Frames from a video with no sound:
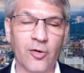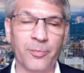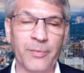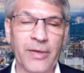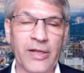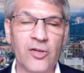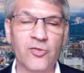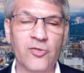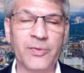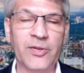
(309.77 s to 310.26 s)

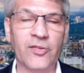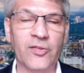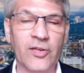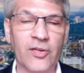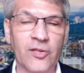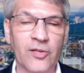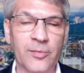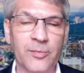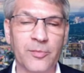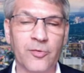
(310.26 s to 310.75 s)
management
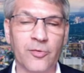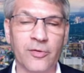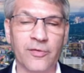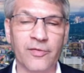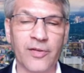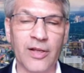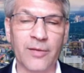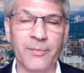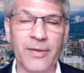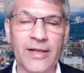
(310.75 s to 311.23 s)
systems,
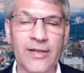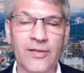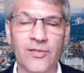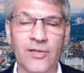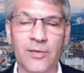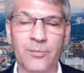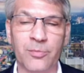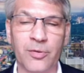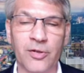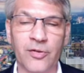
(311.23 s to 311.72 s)
or
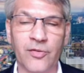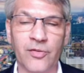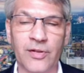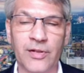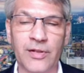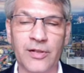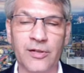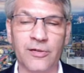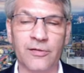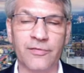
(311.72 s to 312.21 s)
VMS, in
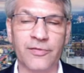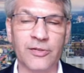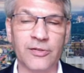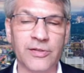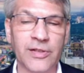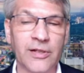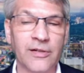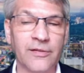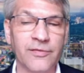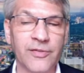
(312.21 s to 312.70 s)
person near
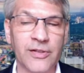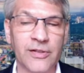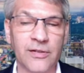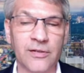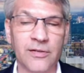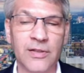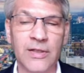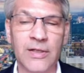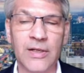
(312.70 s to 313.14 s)
Philadelphia.